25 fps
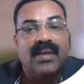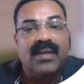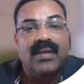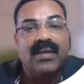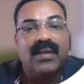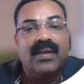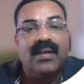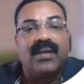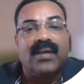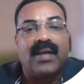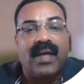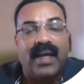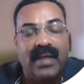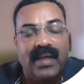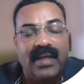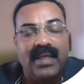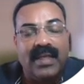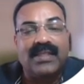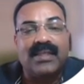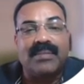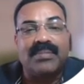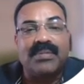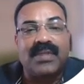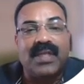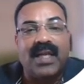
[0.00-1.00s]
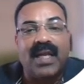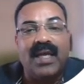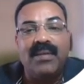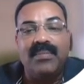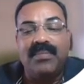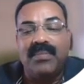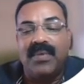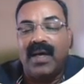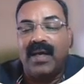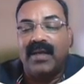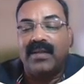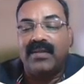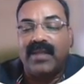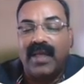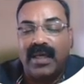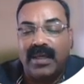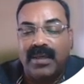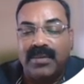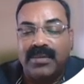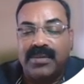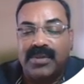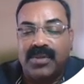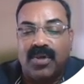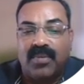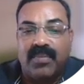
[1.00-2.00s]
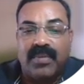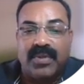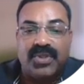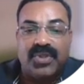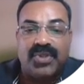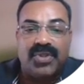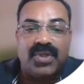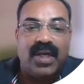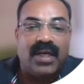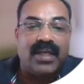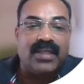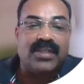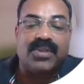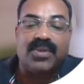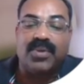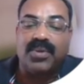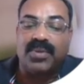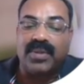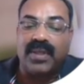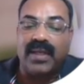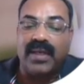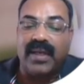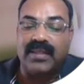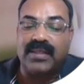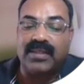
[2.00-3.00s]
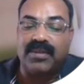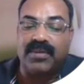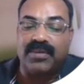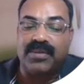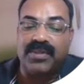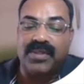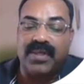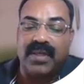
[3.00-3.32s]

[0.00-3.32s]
Kindly subscribe and thank you so much. Let us go to the next question.